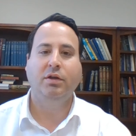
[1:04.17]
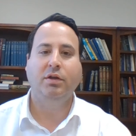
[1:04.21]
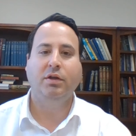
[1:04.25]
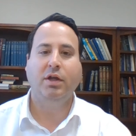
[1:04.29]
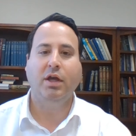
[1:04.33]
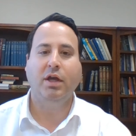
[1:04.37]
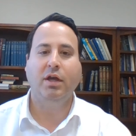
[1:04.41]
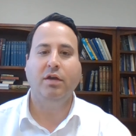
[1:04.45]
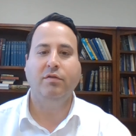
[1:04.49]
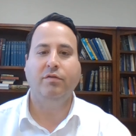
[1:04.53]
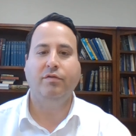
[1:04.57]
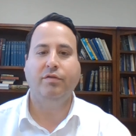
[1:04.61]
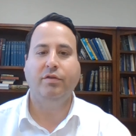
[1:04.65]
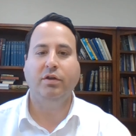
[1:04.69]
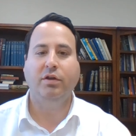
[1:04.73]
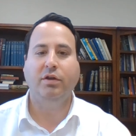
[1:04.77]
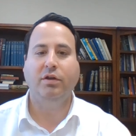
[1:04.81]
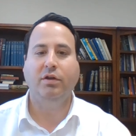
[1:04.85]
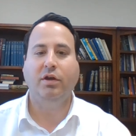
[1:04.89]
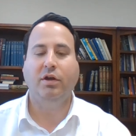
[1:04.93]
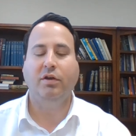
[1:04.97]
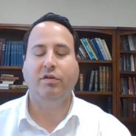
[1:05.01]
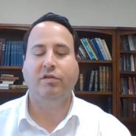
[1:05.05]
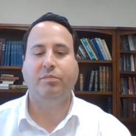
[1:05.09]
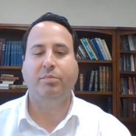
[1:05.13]
gave
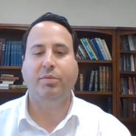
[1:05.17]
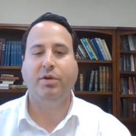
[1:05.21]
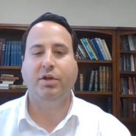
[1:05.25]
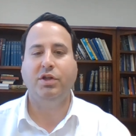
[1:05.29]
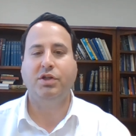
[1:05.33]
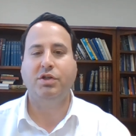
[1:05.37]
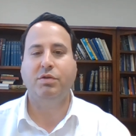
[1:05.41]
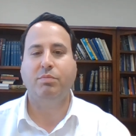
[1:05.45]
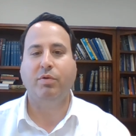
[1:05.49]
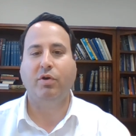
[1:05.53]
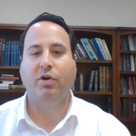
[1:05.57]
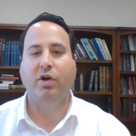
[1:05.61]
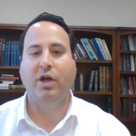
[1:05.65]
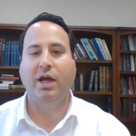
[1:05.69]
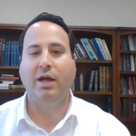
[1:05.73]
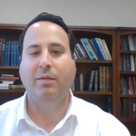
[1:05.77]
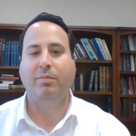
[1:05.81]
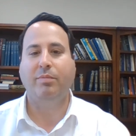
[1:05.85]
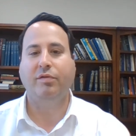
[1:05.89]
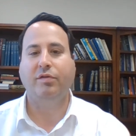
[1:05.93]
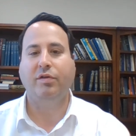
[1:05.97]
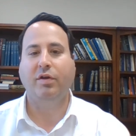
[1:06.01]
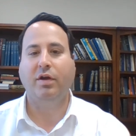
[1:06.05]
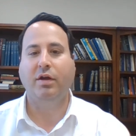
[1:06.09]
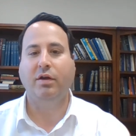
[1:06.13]
the speech.
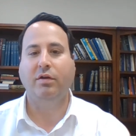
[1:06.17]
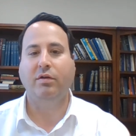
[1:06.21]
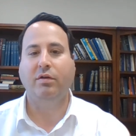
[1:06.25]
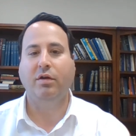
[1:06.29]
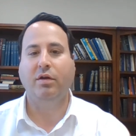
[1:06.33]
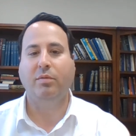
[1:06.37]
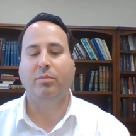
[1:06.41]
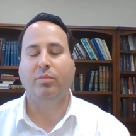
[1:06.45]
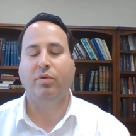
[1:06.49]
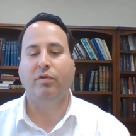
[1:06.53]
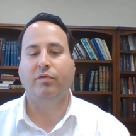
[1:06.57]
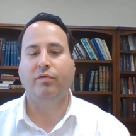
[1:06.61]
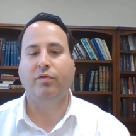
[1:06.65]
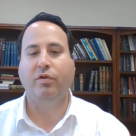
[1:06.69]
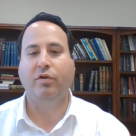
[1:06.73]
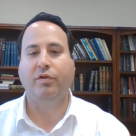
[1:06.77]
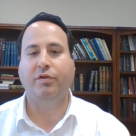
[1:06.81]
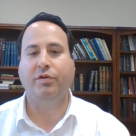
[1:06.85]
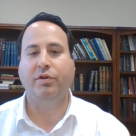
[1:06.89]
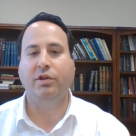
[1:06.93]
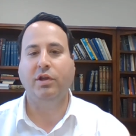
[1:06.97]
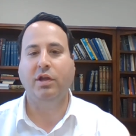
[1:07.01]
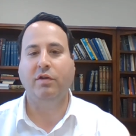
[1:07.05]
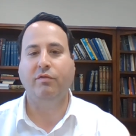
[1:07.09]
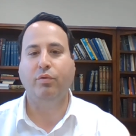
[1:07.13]
Perhaps I prefer
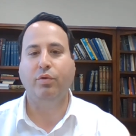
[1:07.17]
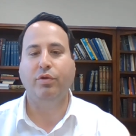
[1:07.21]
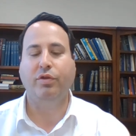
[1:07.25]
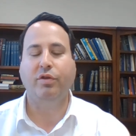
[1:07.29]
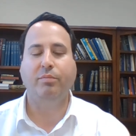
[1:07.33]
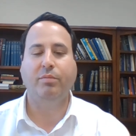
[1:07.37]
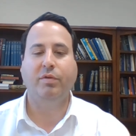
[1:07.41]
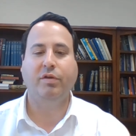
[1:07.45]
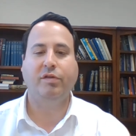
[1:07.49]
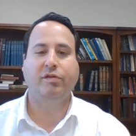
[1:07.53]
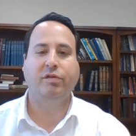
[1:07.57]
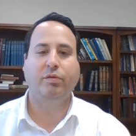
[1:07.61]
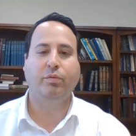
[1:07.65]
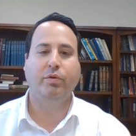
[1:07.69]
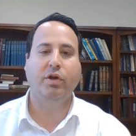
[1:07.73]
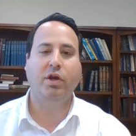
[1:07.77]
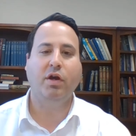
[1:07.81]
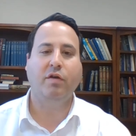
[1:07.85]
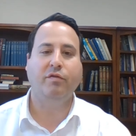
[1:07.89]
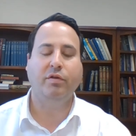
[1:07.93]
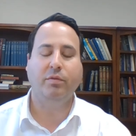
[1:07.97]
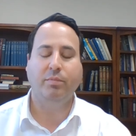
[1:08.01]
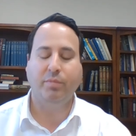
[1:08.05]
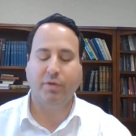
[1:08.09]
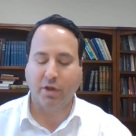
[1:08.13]
to live with the mystery
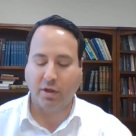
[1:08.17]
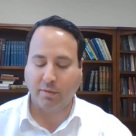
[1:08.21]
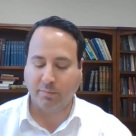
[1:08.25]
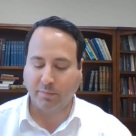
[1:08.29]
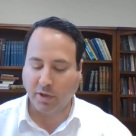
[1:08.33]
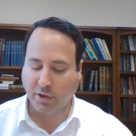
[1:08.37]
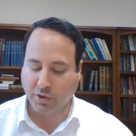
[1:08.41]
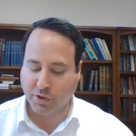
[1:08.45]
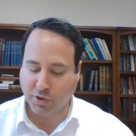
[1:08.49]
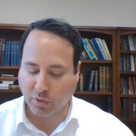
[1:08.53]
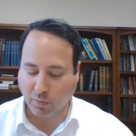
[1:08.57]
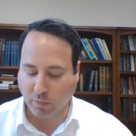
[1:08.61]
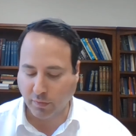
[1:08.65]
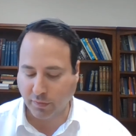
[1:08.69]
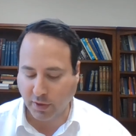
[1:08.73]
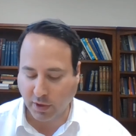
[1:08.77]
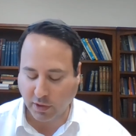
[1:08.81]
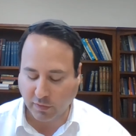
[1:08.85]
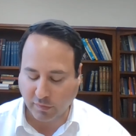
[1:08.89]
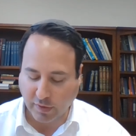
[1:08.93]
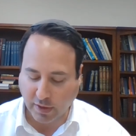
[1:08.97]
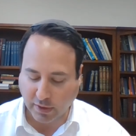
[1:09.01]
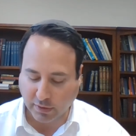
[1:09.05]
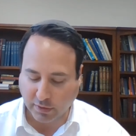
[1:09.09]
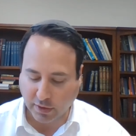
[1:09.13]
of it, but I'm not sure what the
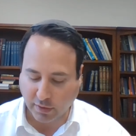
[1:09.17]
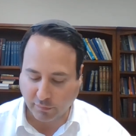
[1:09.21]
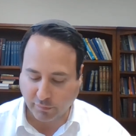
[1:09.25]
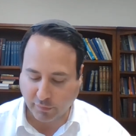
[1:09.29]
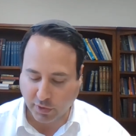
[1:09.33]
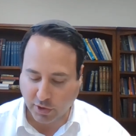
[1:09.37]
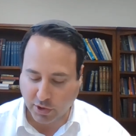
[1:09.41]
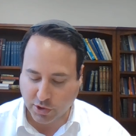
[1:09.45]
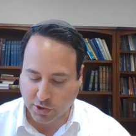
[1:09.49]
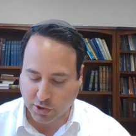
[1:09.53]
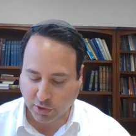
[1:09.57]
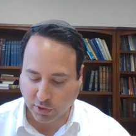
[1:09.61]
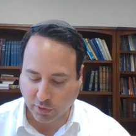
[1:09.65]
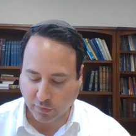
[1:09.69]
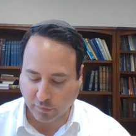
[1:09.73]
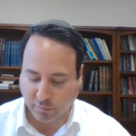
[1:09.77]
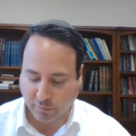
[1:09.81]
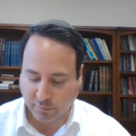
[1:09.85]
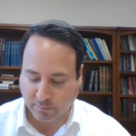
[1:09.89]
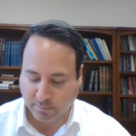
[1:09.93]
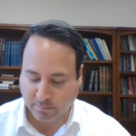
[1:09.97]
exact definition is.